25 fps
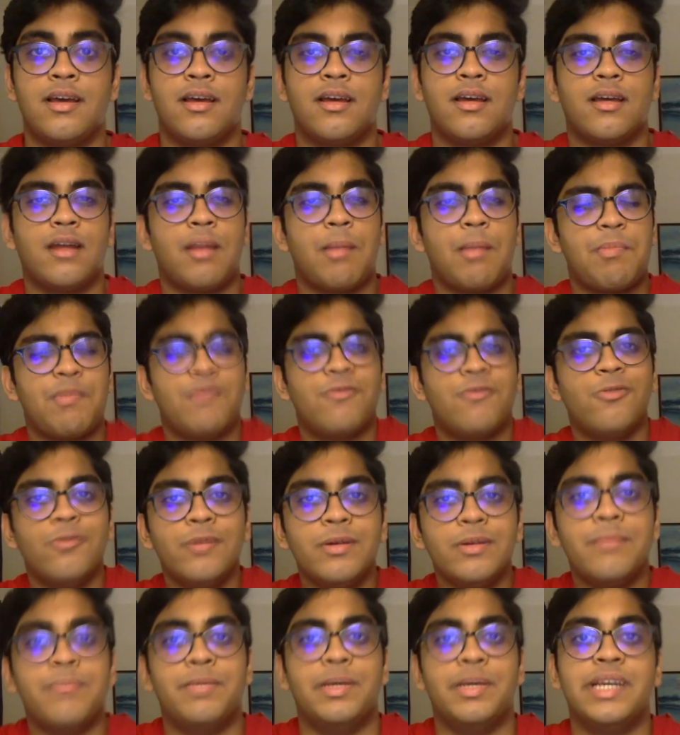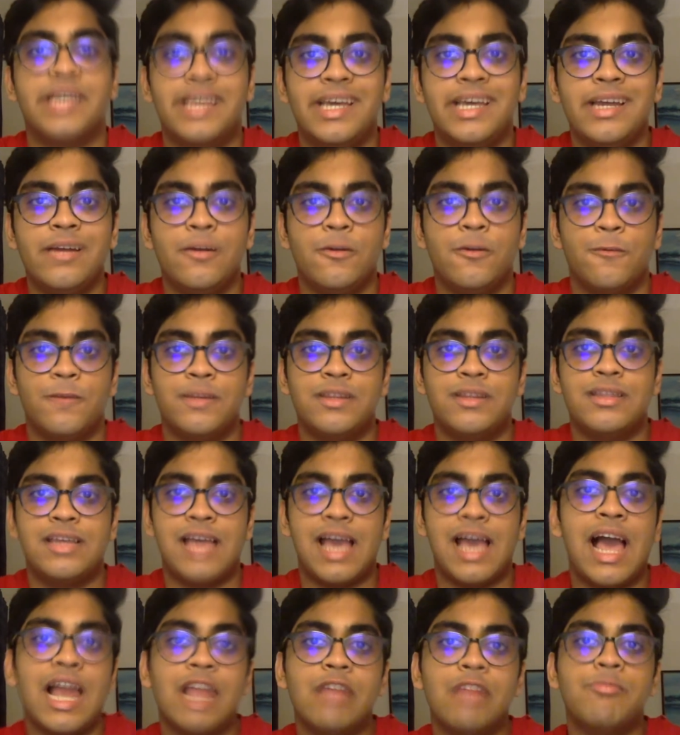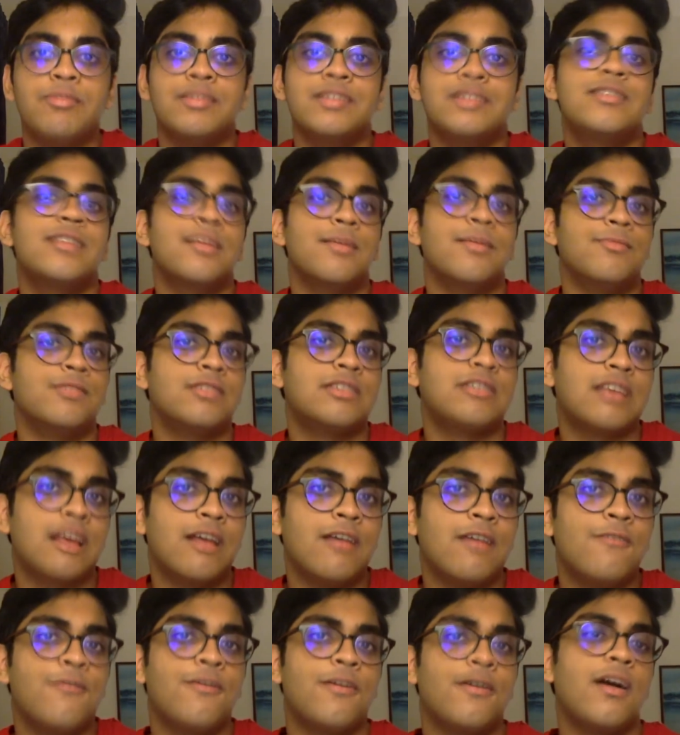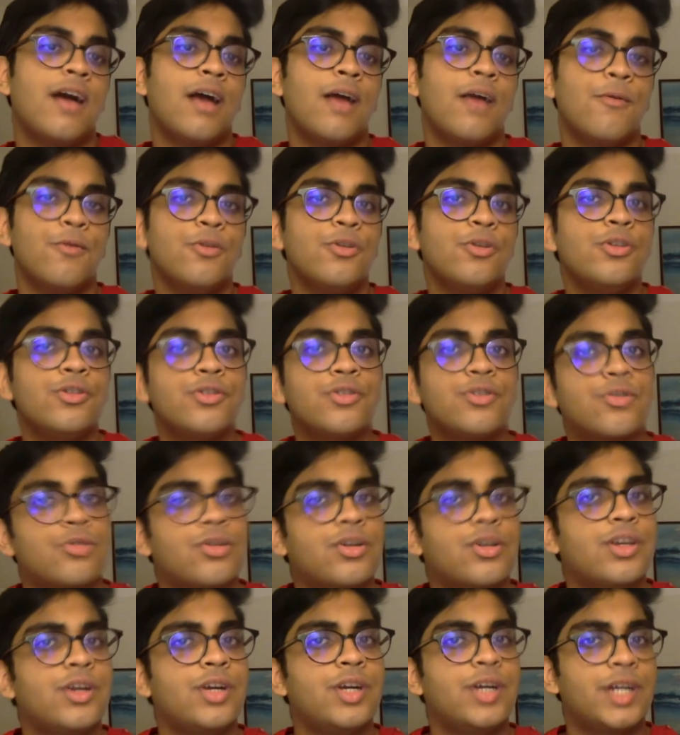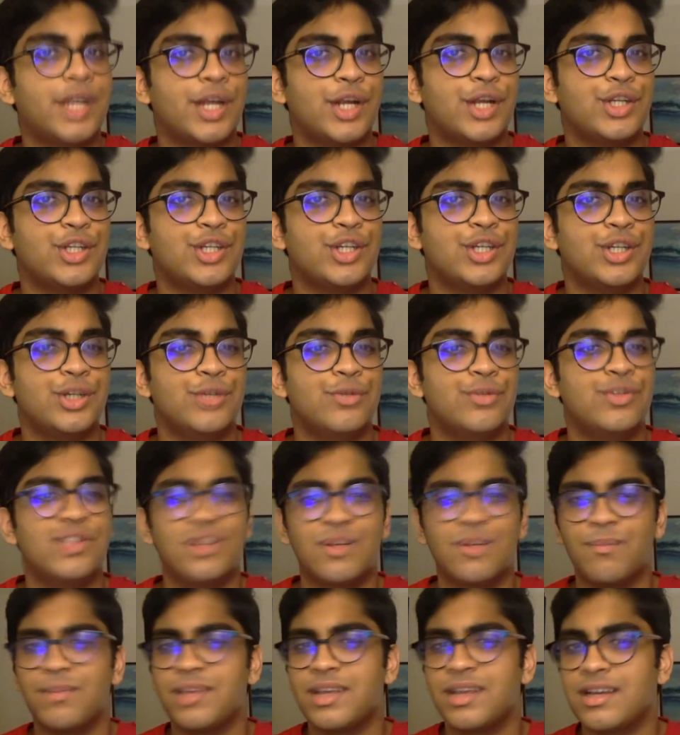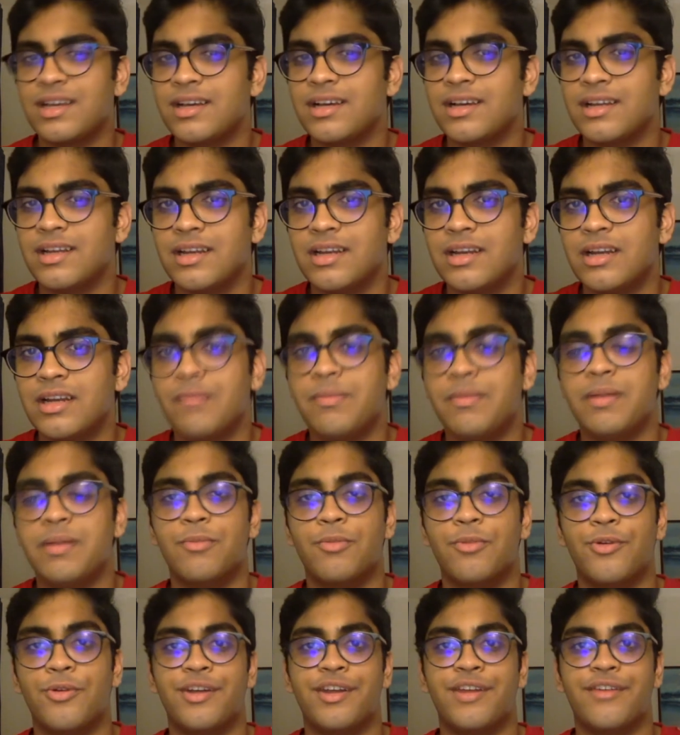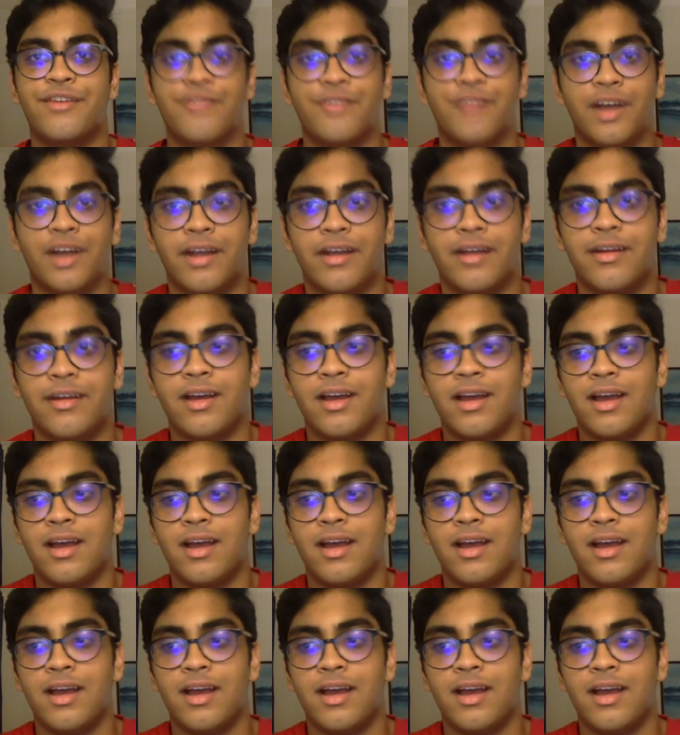And before we begin with the elements themselves, I want to draw your attention to something a little bit more different